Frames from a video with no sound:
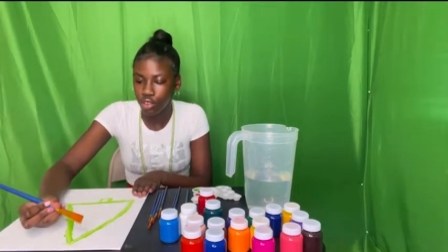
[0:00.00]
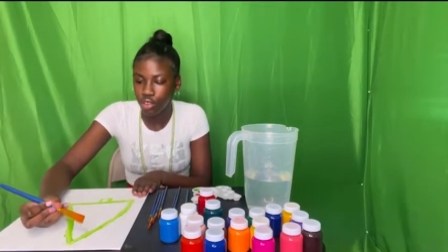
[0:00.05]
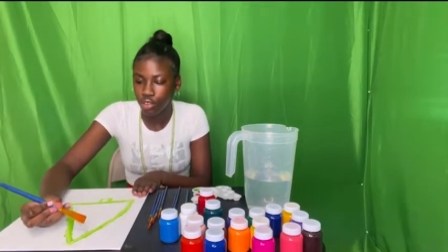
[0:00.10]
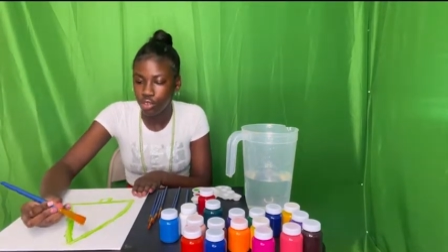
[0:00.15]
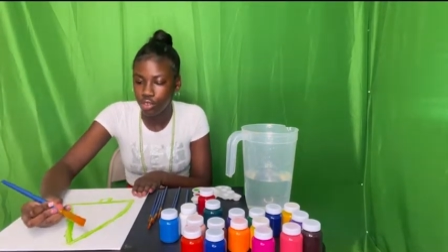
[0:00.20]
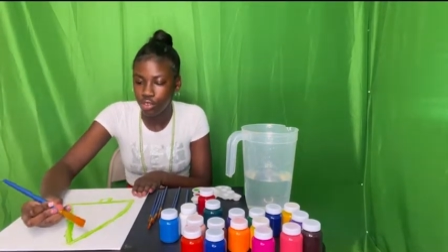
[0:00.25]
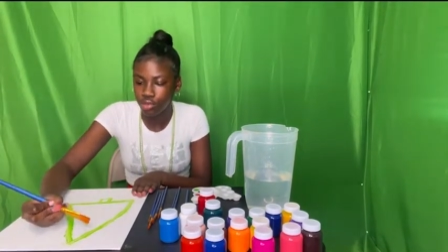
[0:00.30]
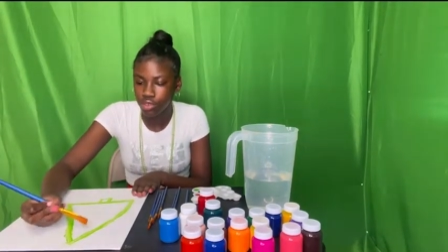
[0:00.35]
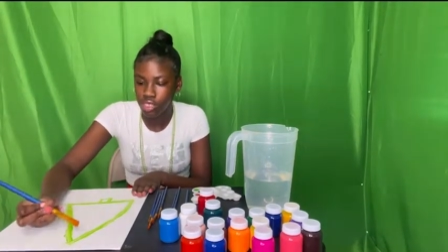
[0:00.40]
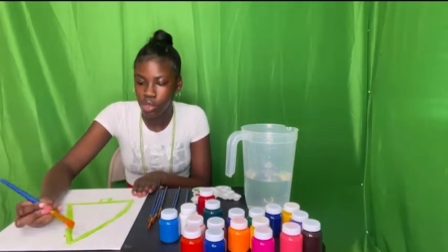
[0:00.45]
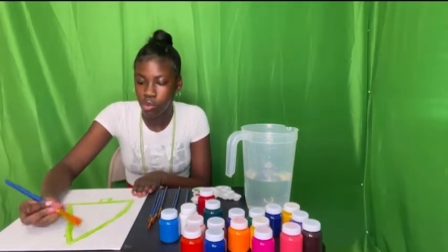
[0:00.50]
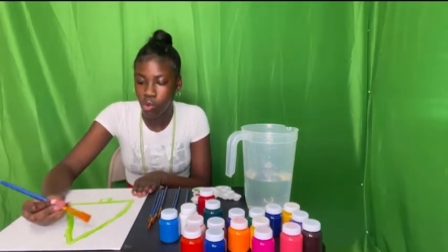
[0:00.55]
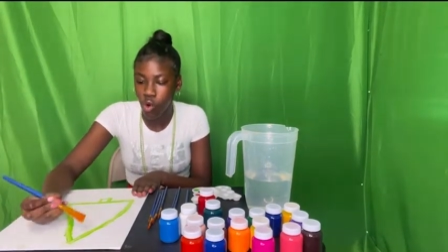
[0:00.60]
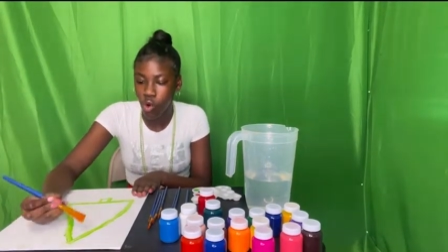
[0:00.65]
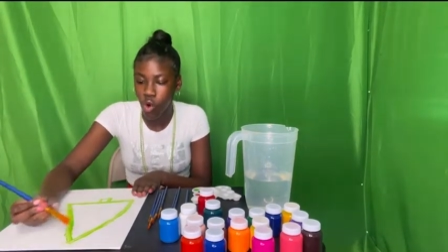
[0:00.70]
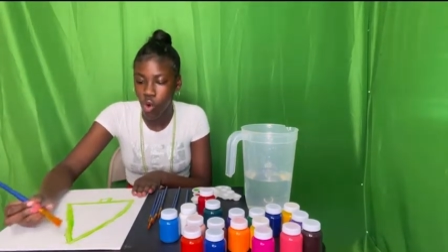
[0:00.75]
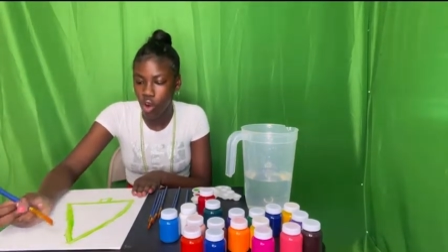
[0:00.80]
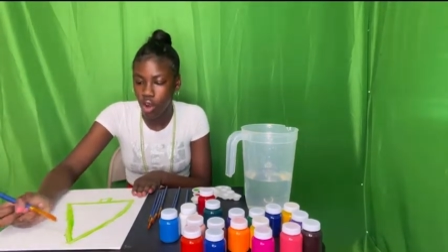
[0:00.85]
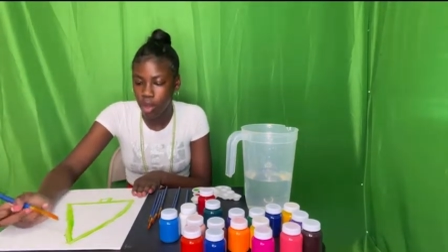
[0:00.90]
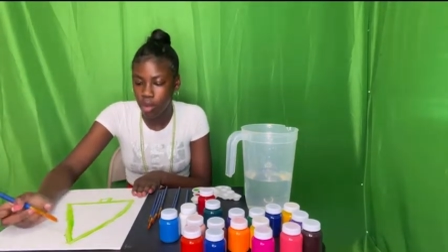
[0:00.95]
do some
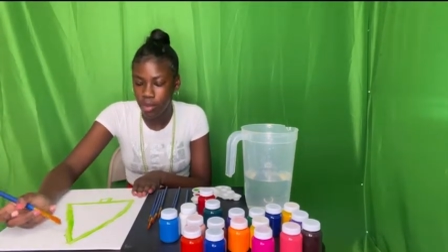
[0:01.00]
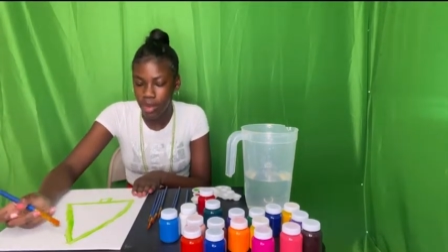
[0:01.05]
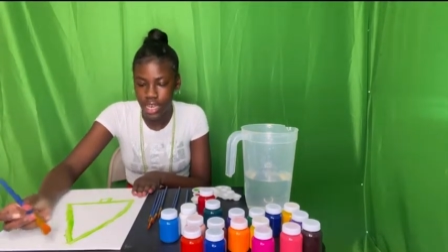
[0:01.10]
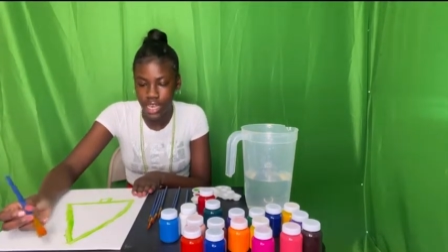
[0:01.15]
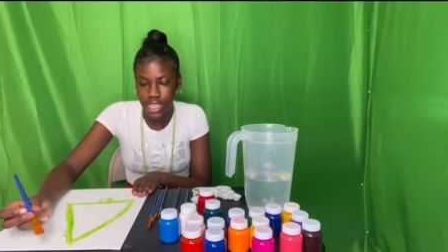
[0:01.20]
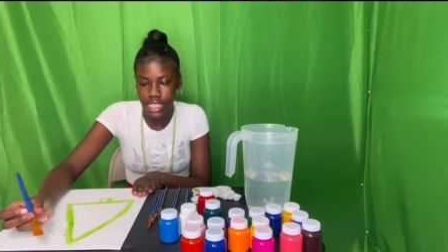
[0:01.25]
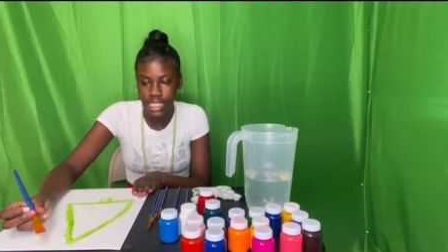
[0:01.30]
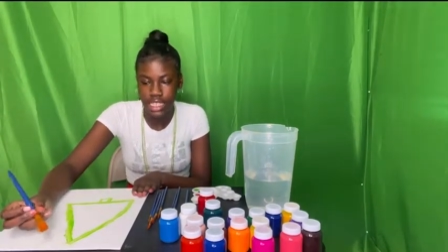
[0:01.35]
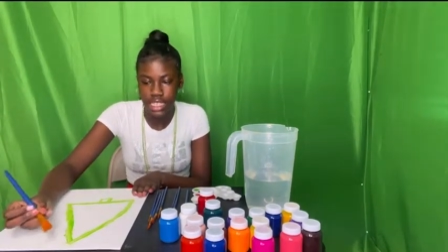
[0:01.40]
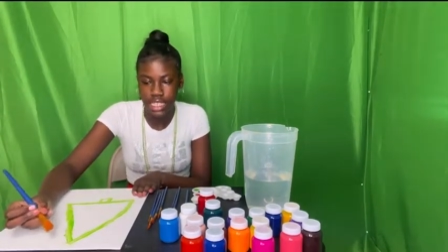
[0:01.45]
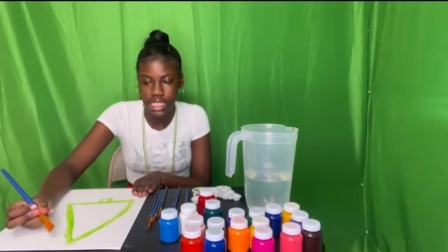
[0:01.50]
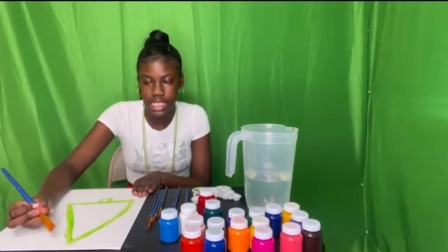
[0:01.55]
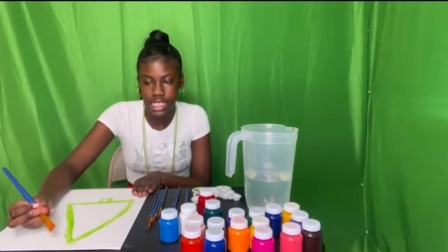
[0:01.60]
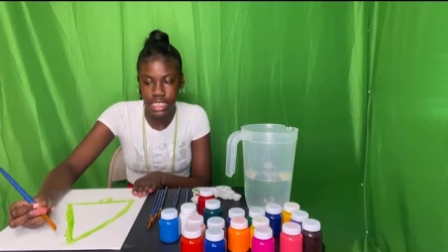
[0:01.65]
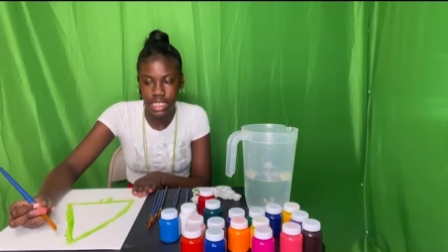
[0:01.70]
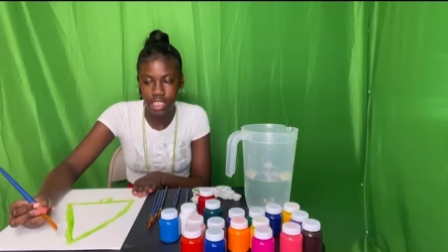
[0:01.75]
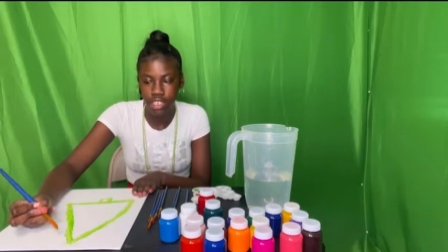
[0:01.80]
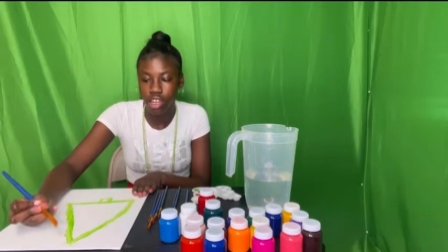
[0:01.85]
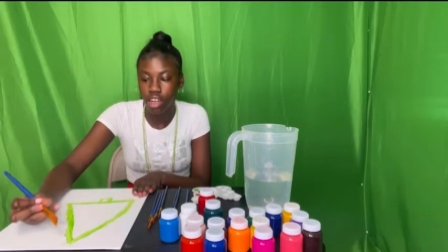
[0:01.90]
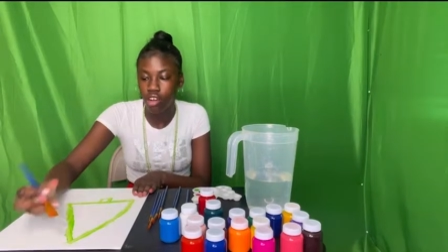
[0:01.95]
ornaments.
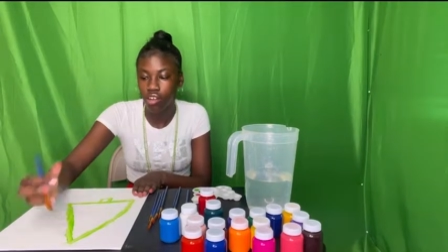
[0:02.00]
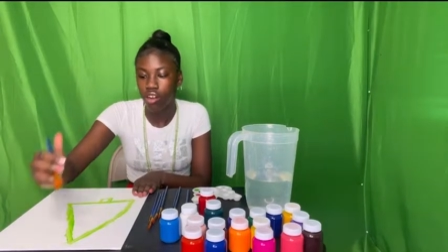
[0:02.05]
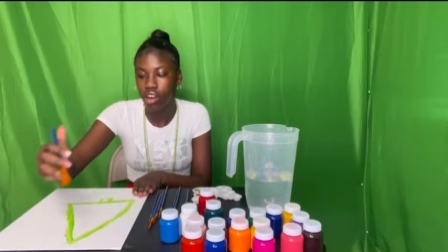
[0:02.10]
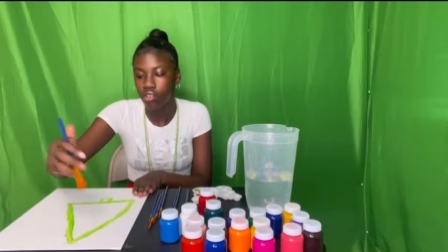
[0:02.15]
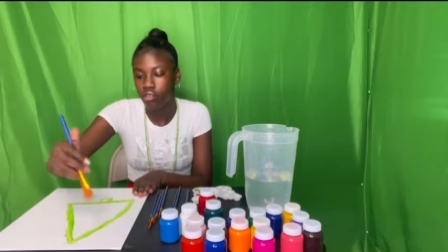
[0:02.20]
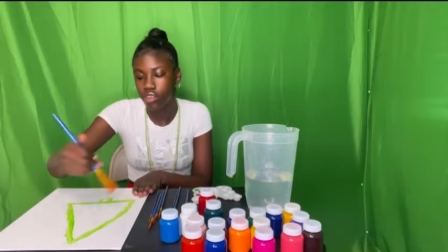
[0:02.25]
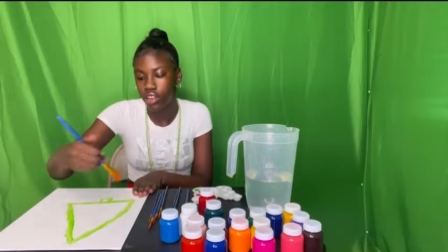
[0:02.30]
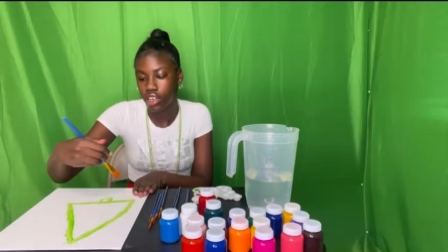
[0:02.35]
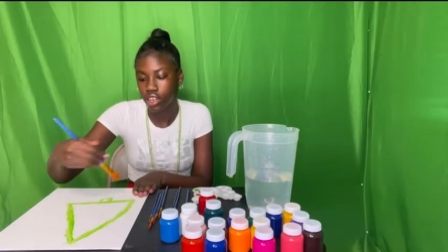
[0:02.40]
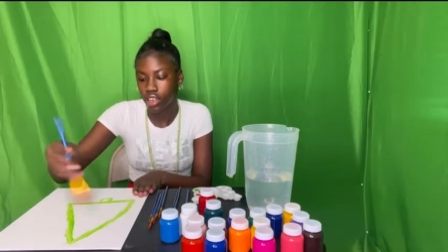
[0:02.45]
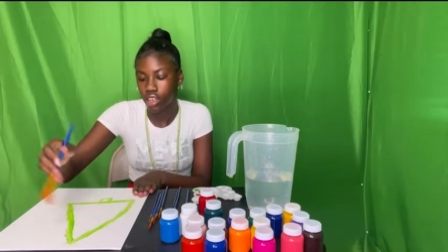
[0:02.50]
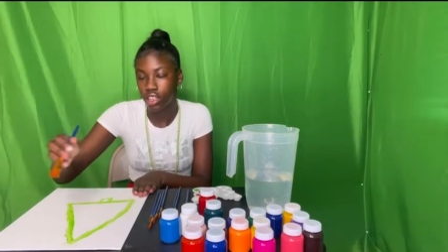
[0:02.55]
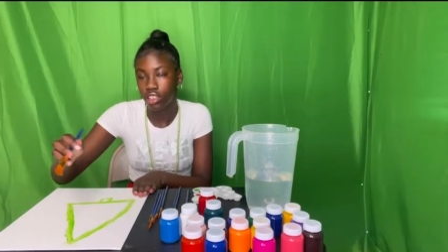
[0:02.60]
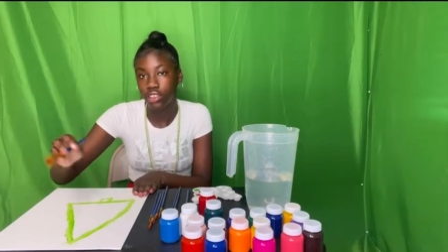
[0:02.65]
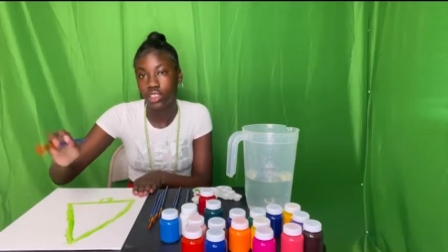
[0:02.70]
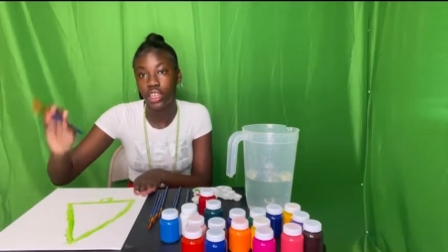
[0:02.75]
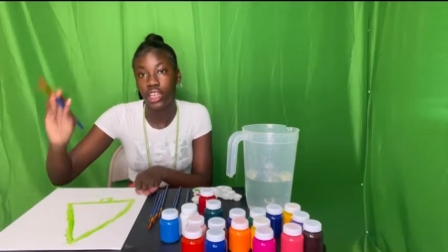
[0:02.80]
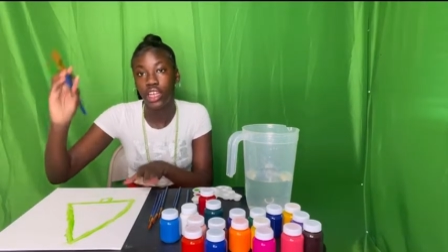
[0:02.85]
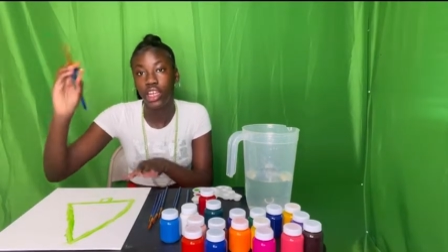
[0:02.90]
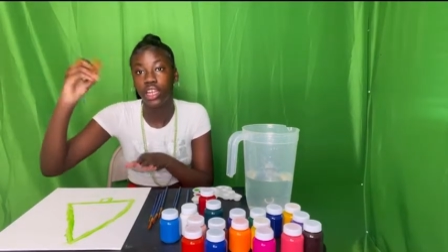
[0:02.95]
No, I'm finna
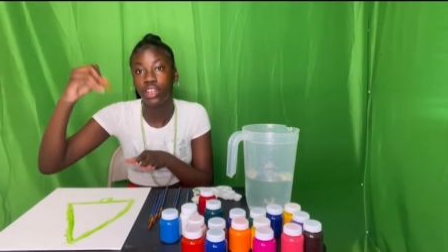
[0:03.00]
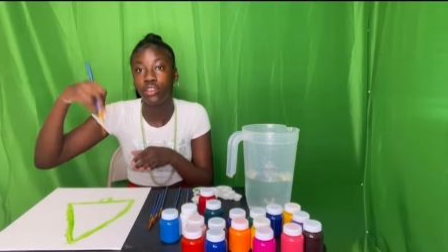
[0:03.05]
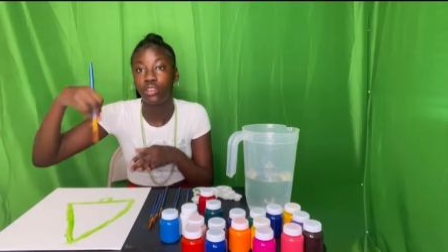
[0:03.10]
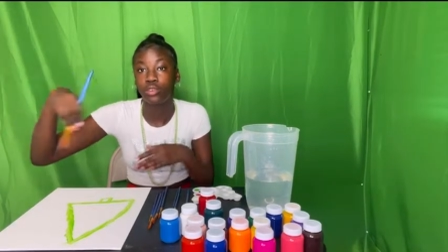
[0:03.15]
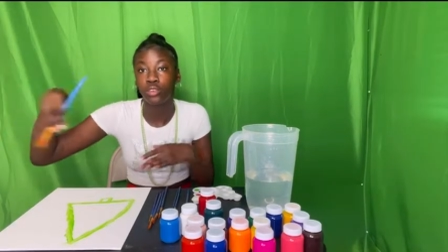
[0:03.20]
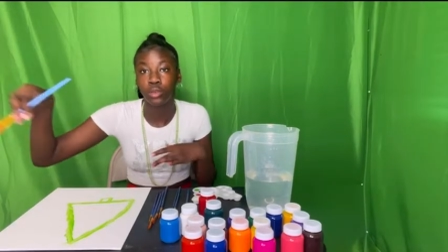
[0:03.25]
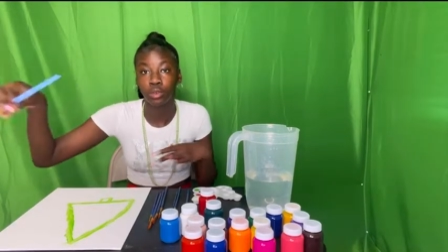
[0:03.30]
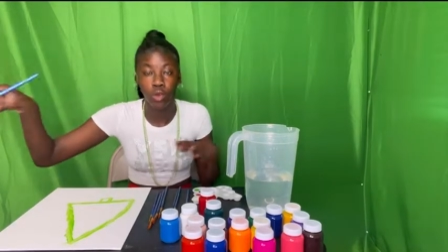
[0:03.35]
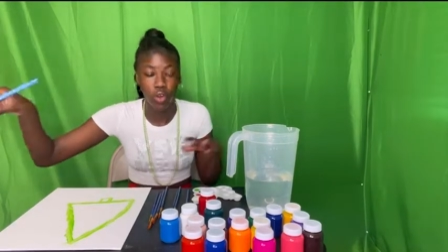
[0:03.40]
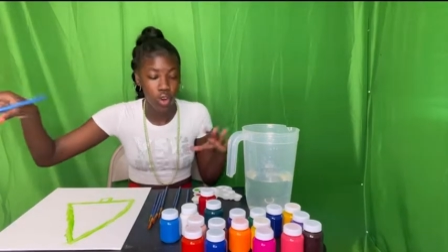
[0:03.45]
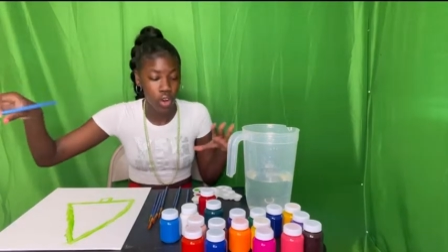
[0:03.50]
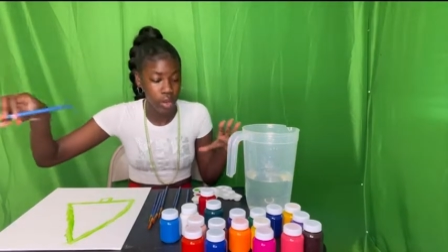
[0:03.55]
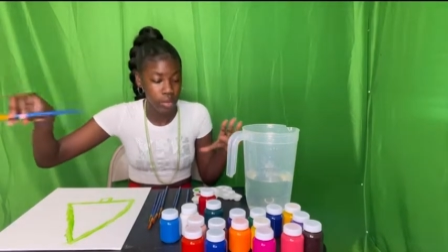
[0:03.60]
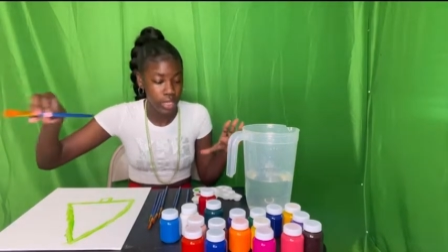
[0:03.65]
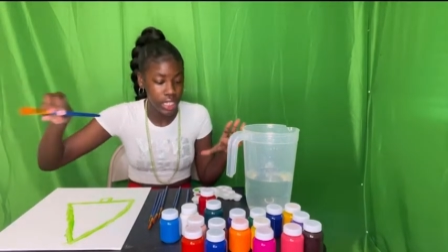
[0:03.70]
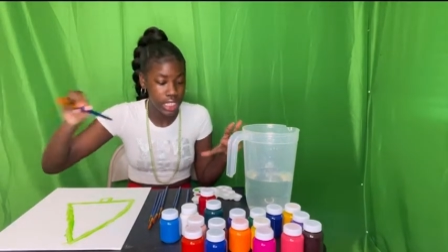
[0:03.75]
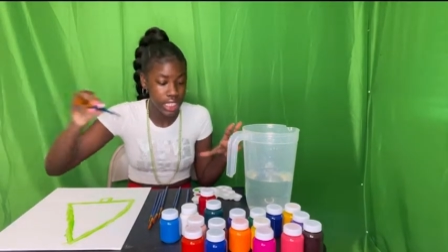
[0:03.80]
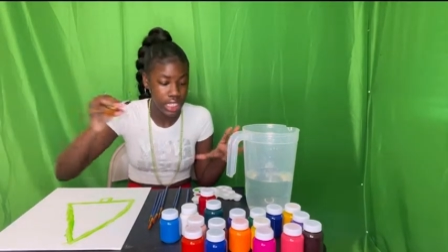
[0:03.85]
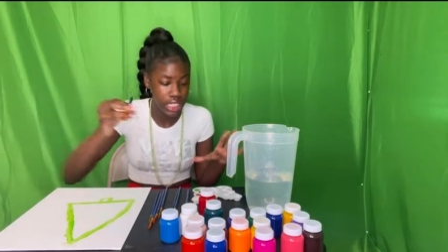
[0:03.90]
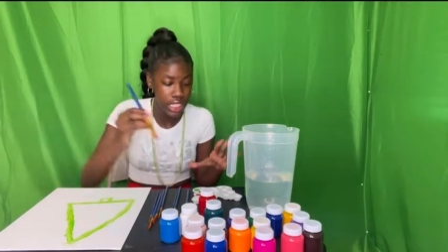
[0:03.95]
color it in and do some
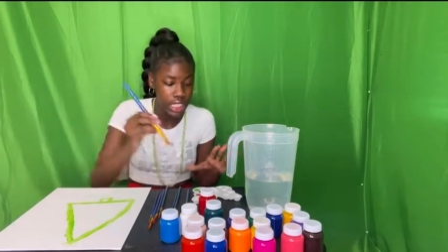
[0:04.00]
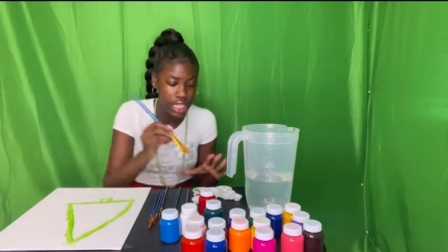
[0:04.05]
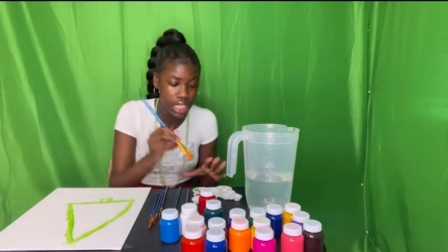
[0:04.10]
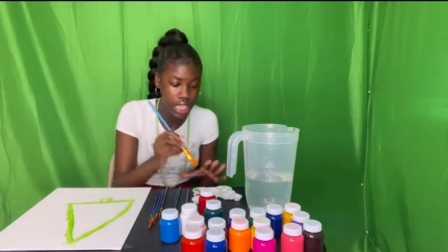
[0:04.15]
ornaments.